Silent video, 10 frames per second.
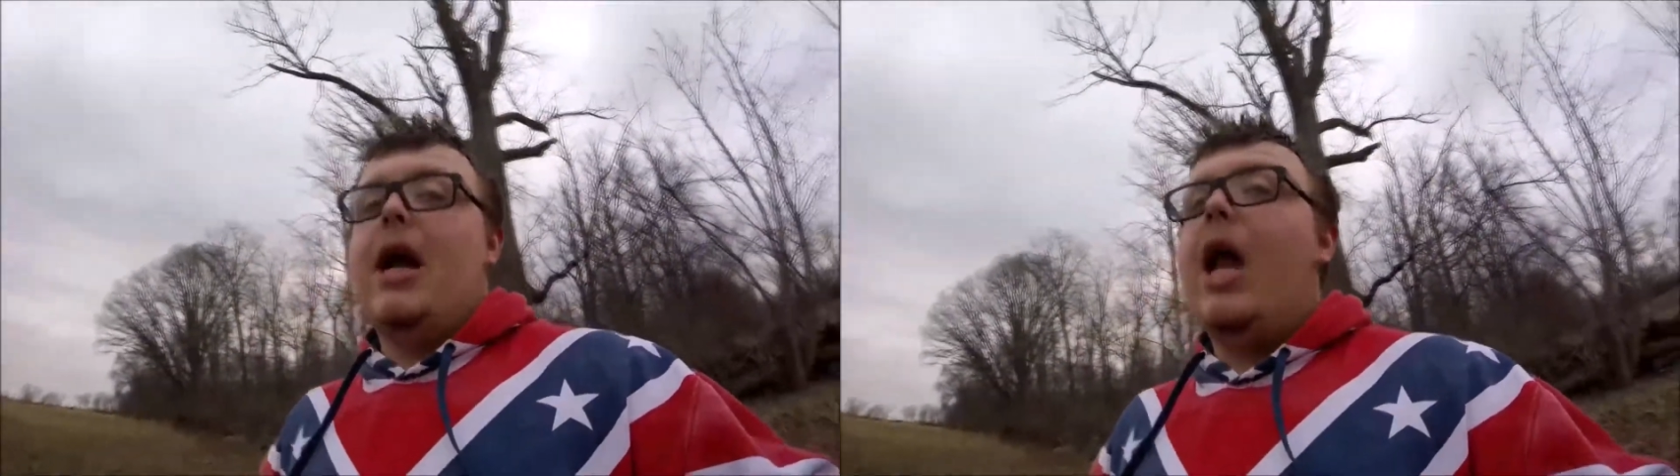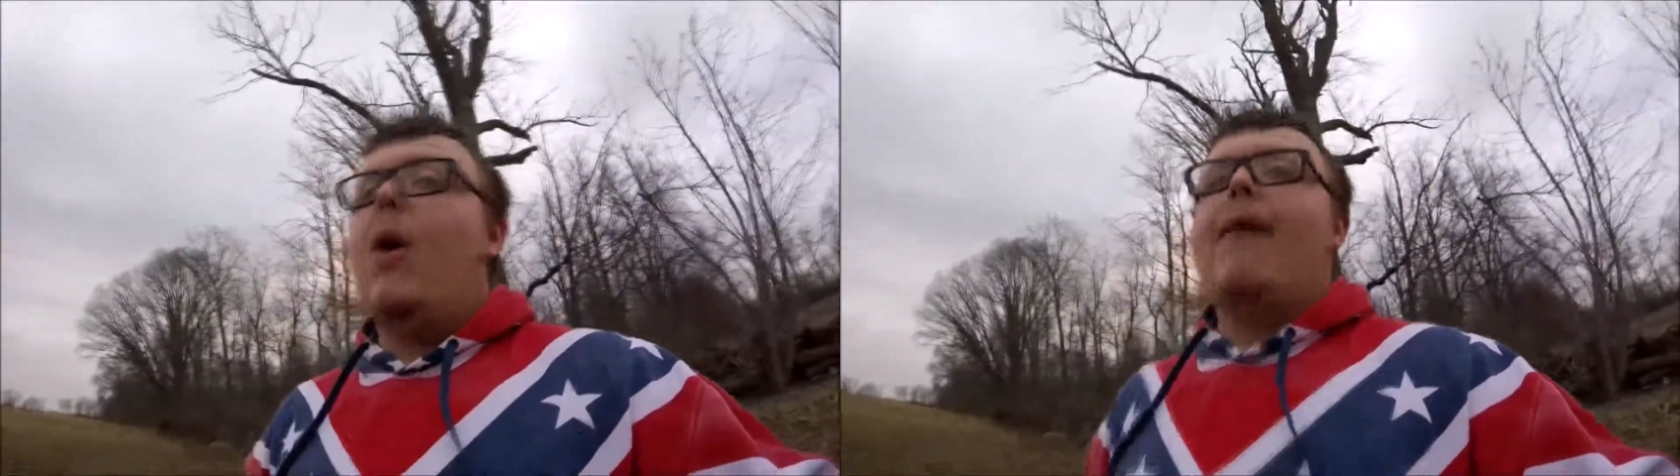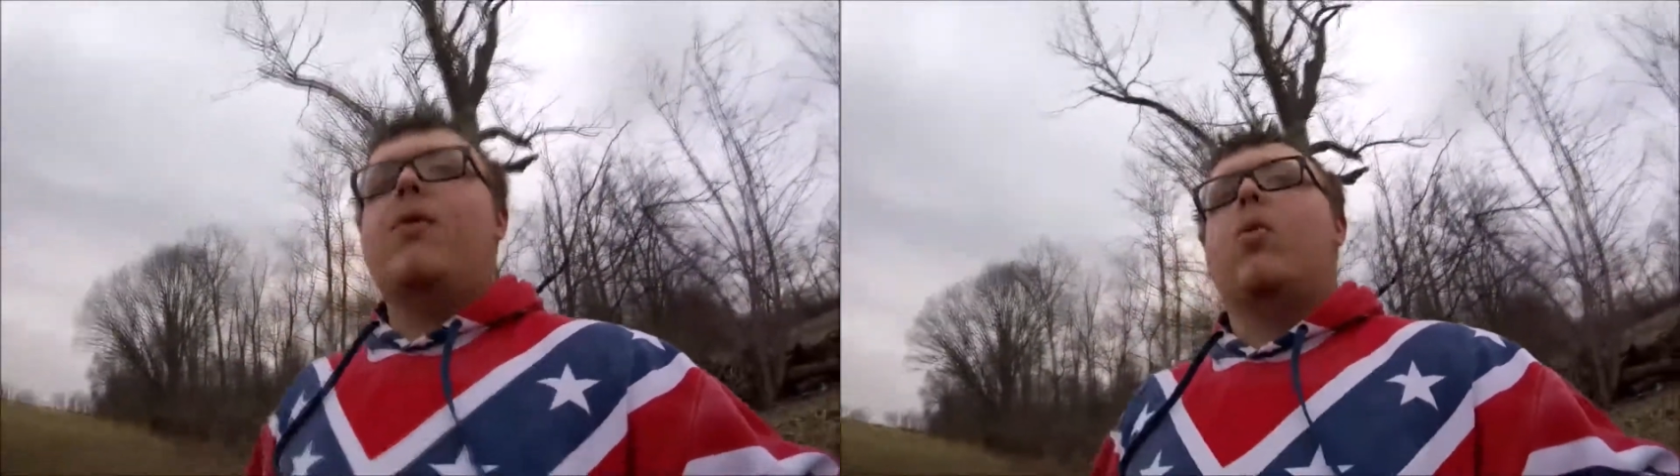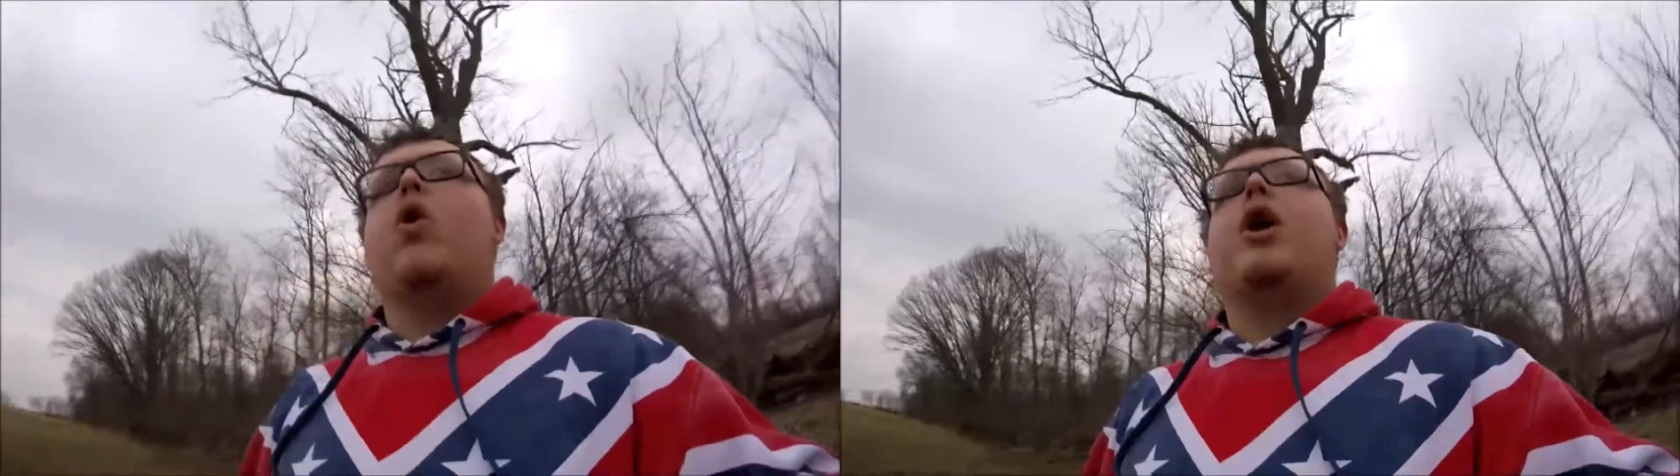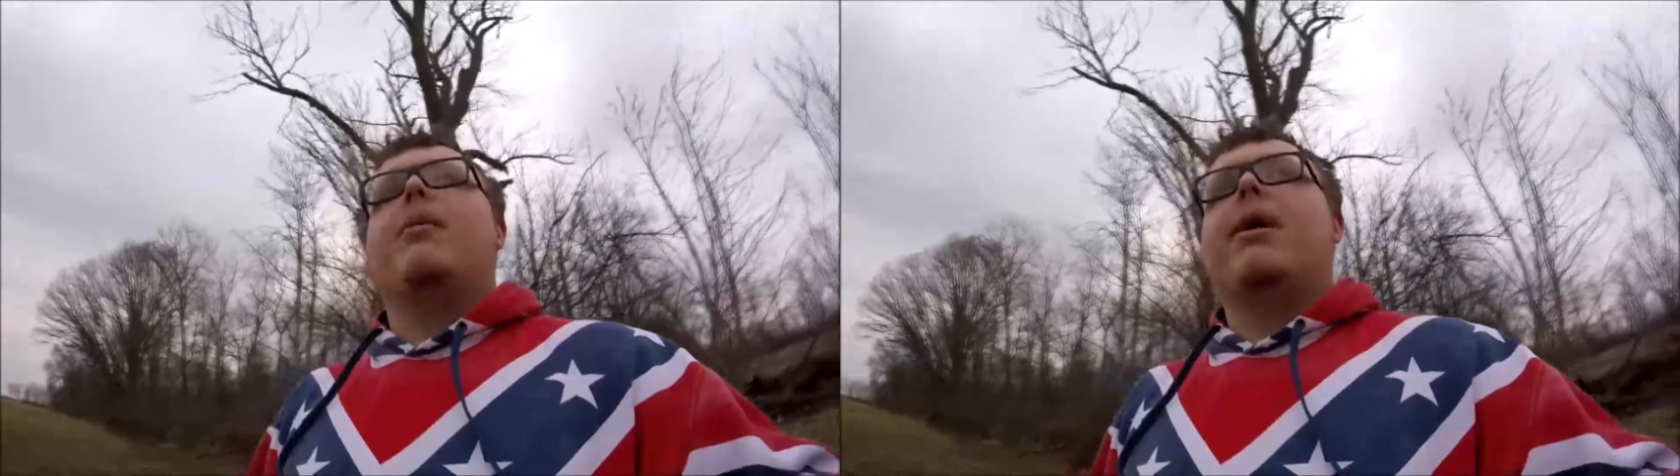I don't have to
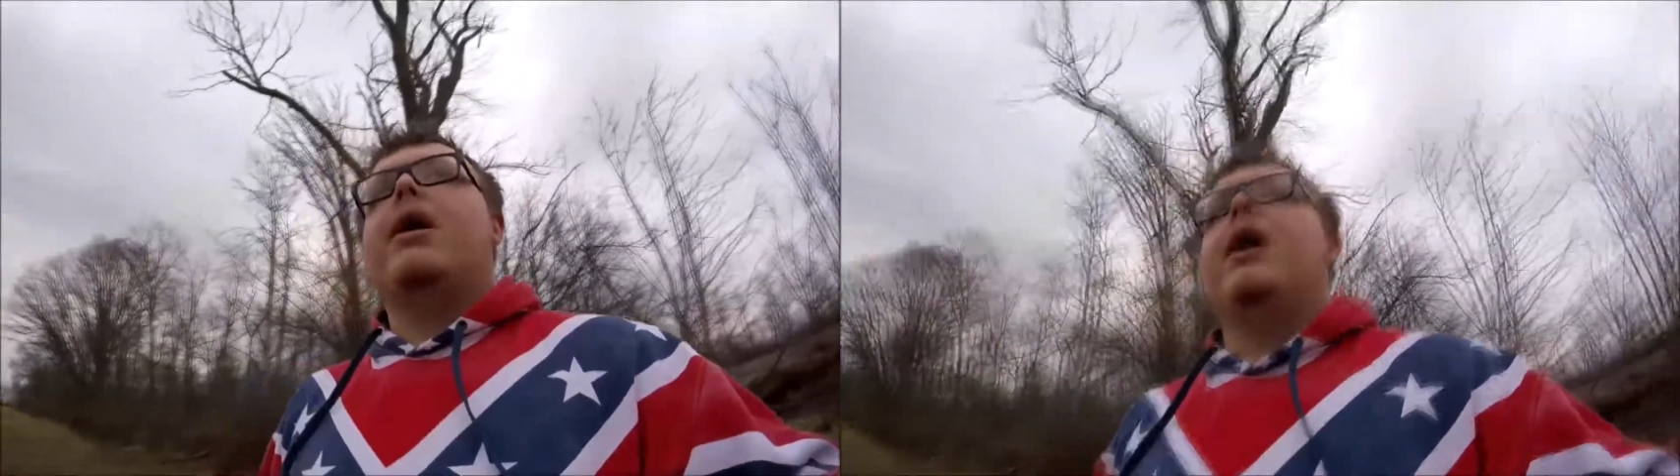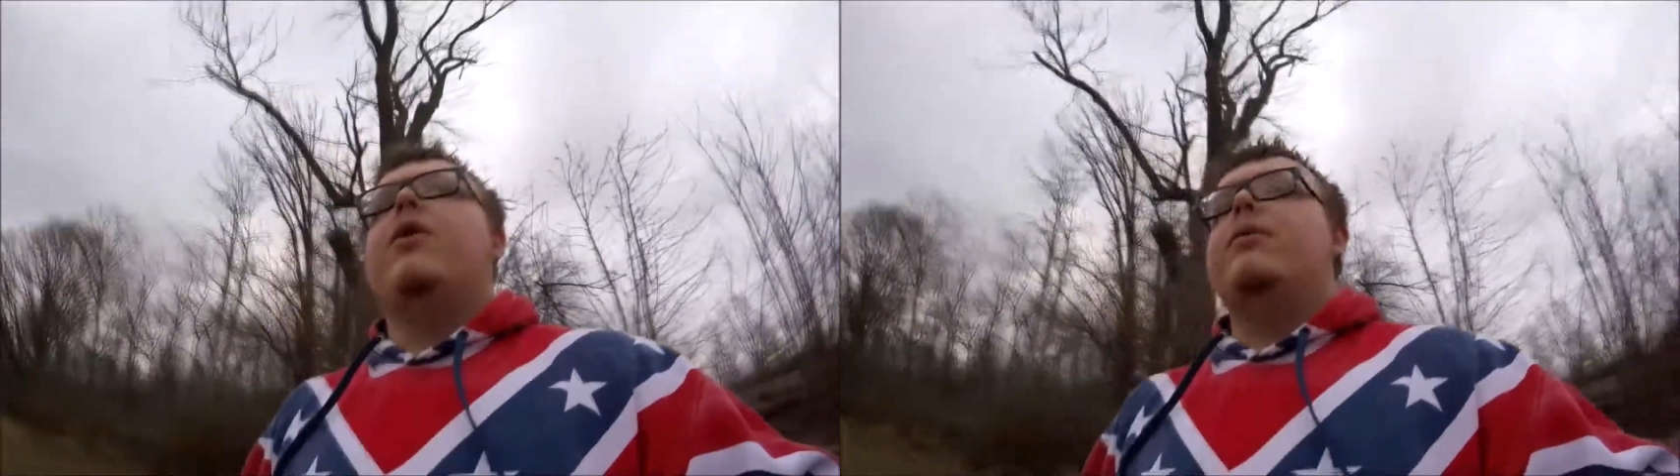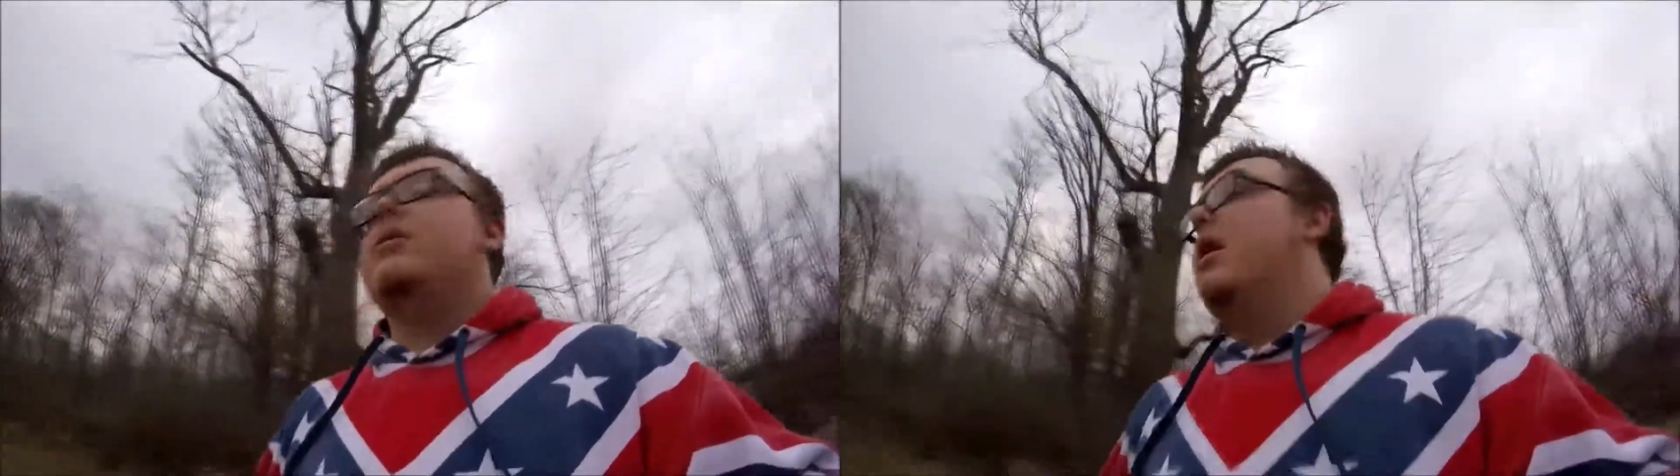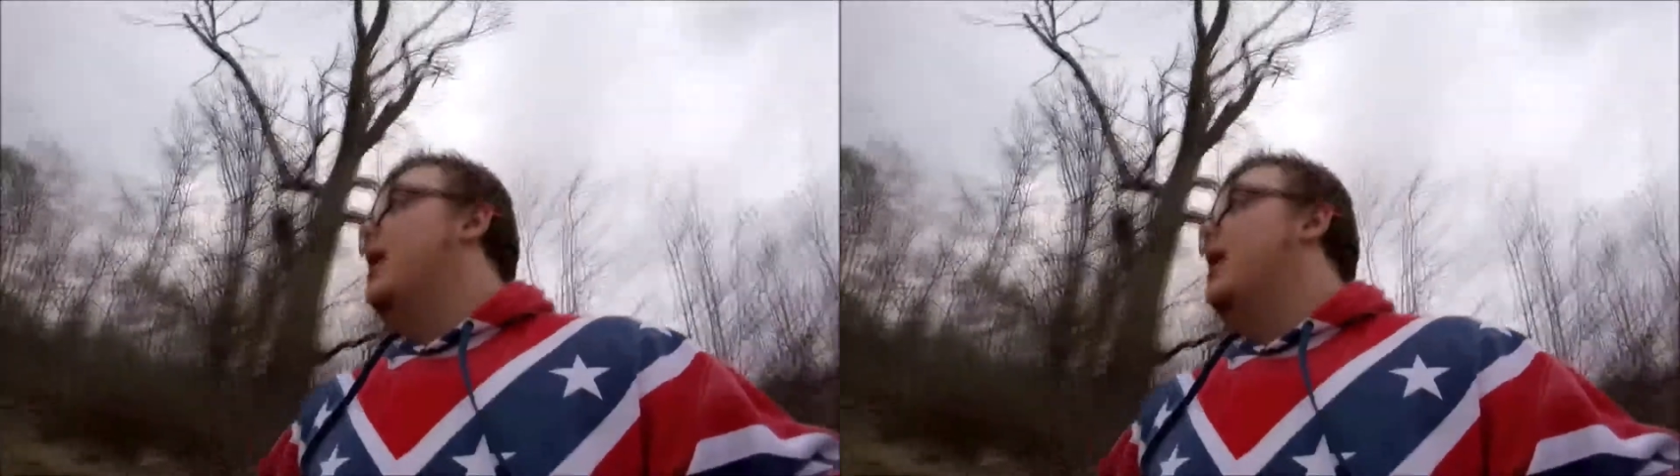worry about coyotes.